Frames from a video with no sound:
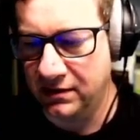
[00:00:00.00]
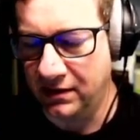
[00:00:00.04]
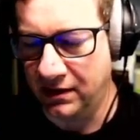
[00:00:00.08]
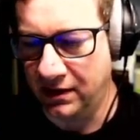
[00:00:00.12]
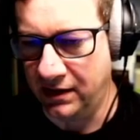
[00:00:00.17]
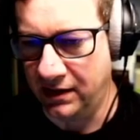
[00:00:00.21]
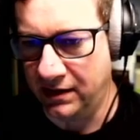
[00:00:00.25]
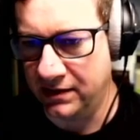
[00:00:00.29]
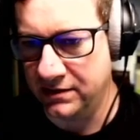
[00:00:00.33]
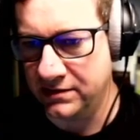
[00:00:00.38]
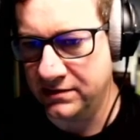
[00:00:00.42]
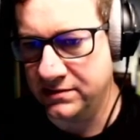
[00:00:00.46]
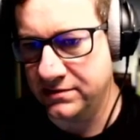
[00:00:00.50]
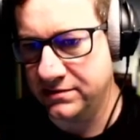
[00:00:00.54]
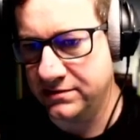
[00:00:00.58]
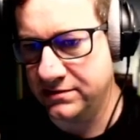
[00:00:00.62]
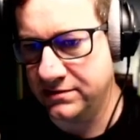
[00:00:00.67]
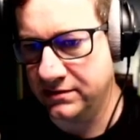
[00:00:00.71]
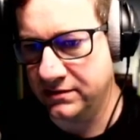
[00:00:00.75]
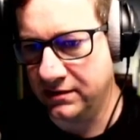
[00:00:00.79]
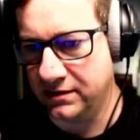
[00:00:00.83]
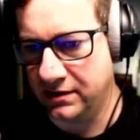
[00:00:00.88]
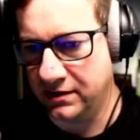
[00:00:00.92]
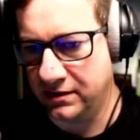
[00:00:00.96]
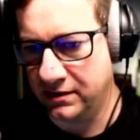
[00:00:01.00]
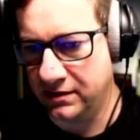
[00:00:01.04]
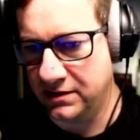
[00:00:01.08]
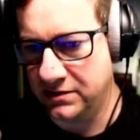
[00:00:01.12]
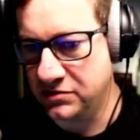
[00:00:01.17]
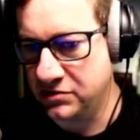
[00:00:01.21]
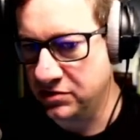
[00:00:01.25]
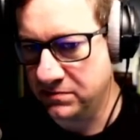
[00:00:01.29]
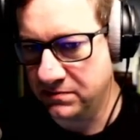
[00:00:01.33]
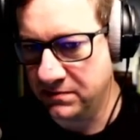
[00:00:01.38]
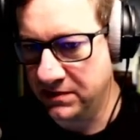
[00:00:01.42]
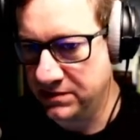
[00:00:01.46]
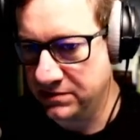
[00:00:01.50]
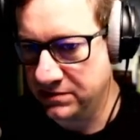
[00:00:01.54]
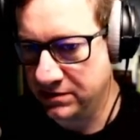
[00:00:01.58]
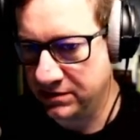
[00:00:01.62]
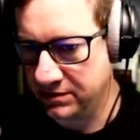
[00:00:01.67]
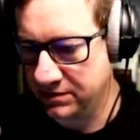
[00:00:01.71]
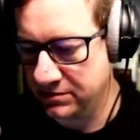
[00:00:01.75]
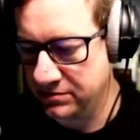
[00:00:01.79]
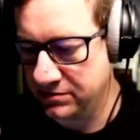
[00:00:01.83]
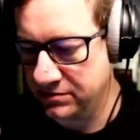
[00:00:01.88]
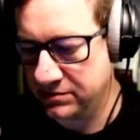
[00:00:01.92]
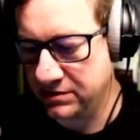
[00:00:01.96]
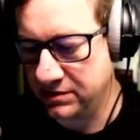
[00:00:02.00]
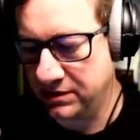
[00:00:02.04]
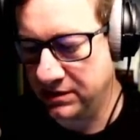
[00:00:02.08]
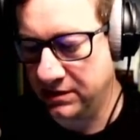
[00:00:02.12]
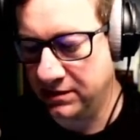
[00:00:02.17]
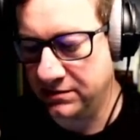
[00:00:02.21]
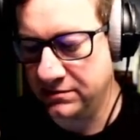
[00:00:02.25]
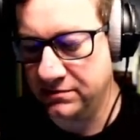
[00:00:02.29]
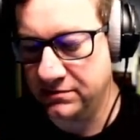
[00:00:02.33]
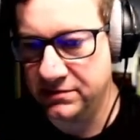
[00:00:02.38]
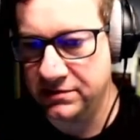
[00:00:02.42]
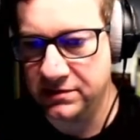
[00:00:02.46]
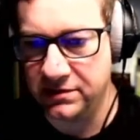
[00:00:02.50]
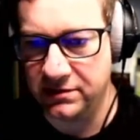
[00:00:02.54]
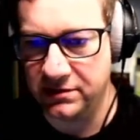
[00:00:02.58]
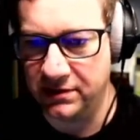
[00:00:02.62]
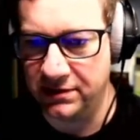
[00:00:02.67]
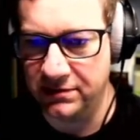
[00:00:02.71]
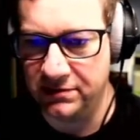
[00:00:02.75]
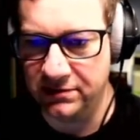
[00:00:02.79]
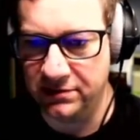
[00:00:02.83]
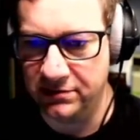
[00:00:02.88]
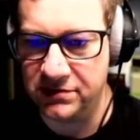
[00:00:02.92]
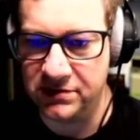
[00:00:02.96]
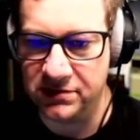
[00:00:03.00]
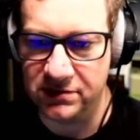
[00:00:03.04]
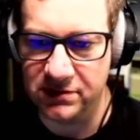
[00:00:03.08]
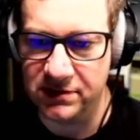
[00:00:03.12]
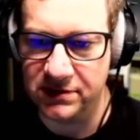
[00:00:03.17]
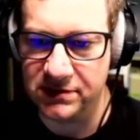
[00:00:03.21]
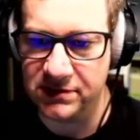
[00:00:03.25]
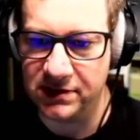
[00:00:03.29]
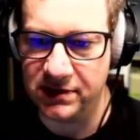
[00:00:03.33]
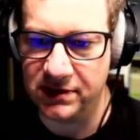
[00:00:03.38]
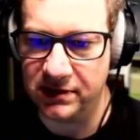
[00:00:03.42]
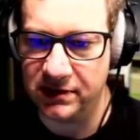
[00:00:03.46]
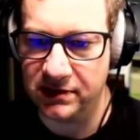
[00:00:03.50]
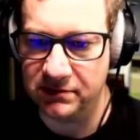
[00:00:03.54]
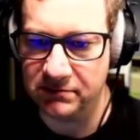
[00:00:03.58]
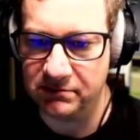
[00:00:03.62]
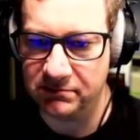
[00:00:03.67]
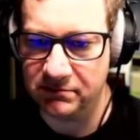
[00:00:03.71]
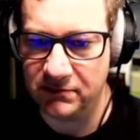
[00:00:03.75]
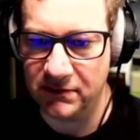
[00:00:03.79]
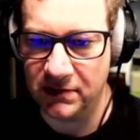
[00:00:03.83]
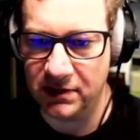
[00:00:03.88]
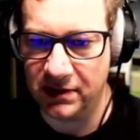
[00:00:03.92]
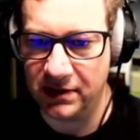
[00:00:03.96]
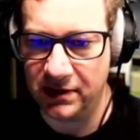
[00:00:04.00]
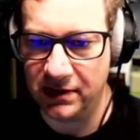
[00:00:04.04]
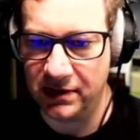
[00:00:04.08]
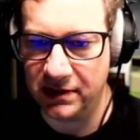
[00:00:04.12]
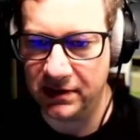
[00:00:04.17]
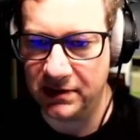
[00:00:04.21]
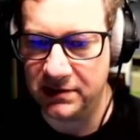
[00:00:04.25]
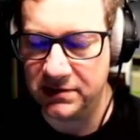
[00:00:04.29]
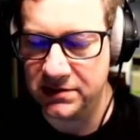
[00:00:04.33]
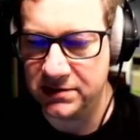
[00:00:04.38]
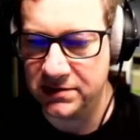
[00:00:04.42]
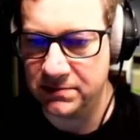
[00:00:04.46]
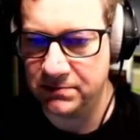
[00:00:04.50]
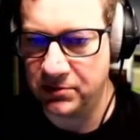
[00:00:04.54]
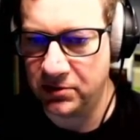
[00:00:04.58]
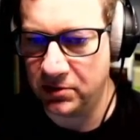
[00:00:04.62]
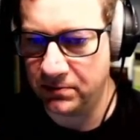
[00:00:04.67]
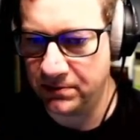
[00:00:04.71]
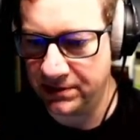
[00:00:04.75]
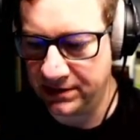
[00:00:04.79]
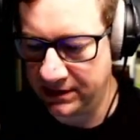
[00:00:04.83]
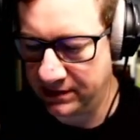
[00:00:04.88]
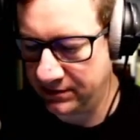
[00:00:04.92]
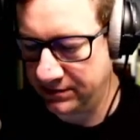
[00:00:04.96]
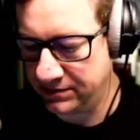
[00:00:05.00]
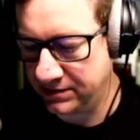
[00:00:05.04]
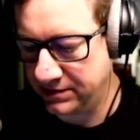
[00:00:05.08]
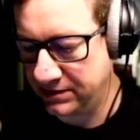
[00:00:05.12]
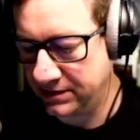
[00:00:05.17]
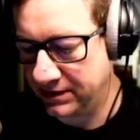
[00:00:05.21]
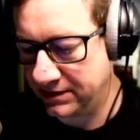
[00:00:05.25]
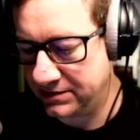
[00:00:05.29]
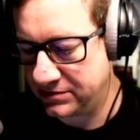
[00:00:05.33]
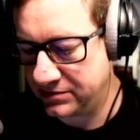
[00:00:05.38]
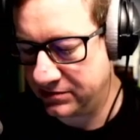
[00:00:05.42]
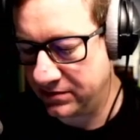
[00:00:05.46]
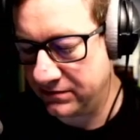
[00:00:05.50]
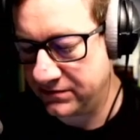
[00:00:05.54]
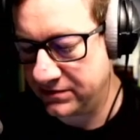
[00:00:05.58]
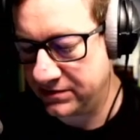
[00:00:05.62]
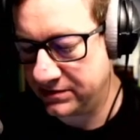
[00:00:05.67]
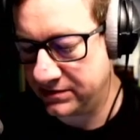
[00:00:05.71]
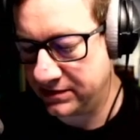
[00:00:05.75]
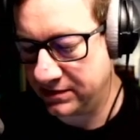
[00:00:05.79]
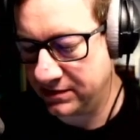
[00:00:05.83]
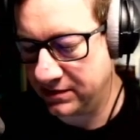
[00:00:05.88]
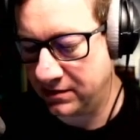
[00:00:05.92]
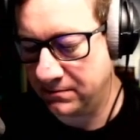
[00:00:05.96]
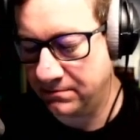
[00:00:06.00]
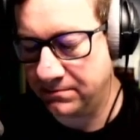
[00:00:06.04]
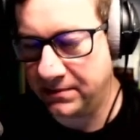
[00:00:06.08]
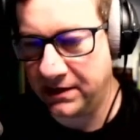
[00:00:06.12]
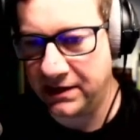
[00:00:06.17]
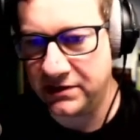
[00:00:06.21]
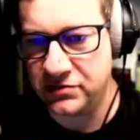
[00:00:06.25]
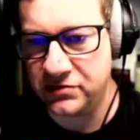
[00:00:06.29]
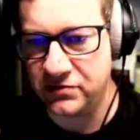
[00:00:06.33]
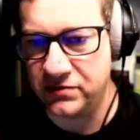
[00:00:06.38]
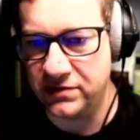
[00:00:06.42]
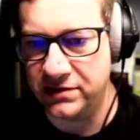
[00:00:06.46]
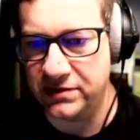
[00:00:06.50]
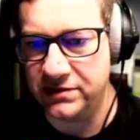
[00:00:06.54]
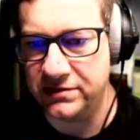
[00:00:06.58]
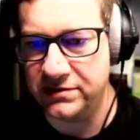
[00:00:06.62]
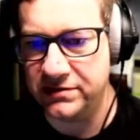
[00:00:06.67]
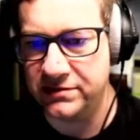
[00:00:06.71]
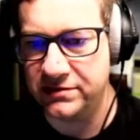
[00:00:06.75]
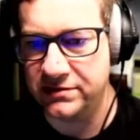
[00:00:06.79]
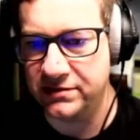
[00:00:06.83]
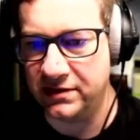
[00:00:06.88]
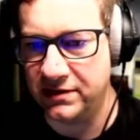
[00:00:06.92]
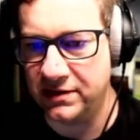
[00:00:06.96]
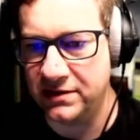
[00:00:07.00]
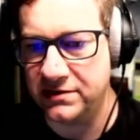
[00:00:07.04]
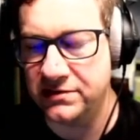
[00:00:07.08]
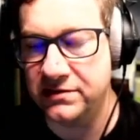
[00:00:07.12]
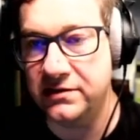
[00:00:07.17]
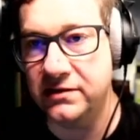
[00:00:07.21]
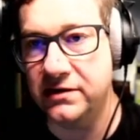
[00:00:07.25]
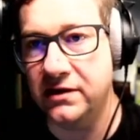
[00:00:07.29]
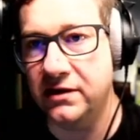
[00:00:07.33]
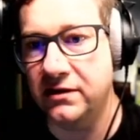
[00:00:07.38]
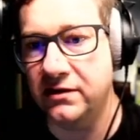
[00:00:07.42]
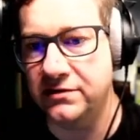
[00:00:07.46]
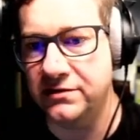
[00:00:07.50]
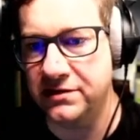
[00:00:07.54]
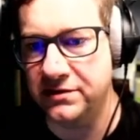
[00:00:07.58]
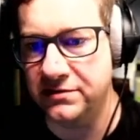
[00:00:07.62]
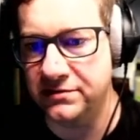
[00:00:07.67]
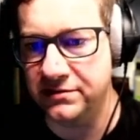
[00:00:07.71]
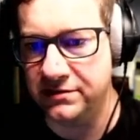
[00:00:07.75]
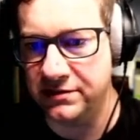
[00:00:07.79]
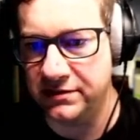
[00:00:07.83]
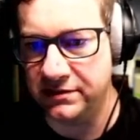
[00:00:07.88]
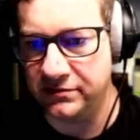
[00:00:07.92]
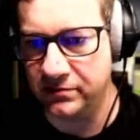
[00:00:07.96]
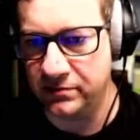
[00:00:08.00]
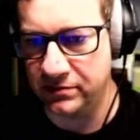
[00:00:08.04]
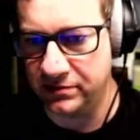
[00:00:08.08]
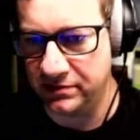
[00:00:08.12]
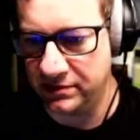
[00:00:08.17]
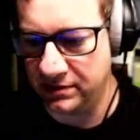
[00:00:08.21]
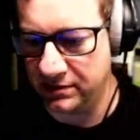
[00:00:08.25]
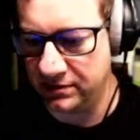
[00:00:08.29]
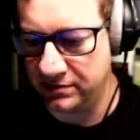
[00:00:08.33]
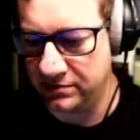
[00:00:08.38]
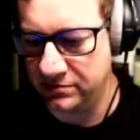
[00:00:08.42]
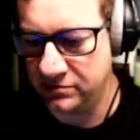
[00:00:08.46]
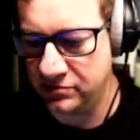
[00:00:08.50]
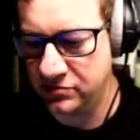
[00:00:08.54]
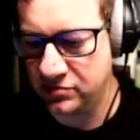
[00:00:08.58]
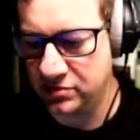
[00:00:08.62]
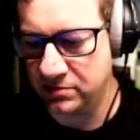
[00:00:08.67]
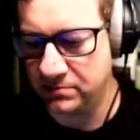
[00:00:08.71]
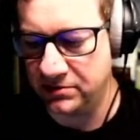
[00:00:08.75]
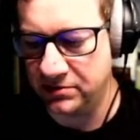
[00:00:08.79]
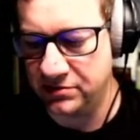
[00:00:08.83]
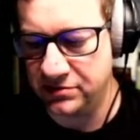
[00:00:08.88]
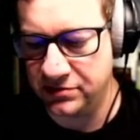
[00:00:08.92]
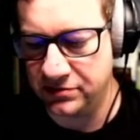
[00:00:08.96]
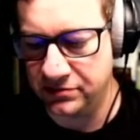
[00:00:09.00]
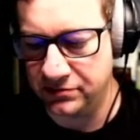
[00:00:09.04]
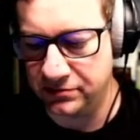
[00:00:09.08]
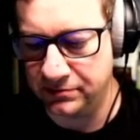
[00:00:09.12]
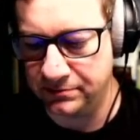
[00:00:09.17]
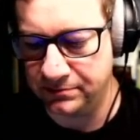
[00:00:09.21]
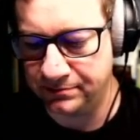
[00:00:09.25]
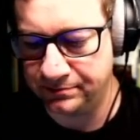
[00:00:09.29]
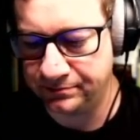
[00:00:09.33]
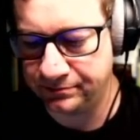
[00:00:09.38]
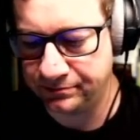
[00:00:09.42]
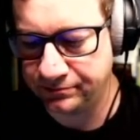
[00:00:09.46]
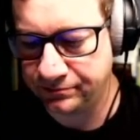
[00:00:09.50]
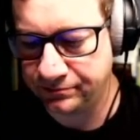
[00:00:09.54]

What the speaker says: And it just means I can just loosen this here and pop it out and then get to everything like batteries and SD cards underneath with no trouble at all.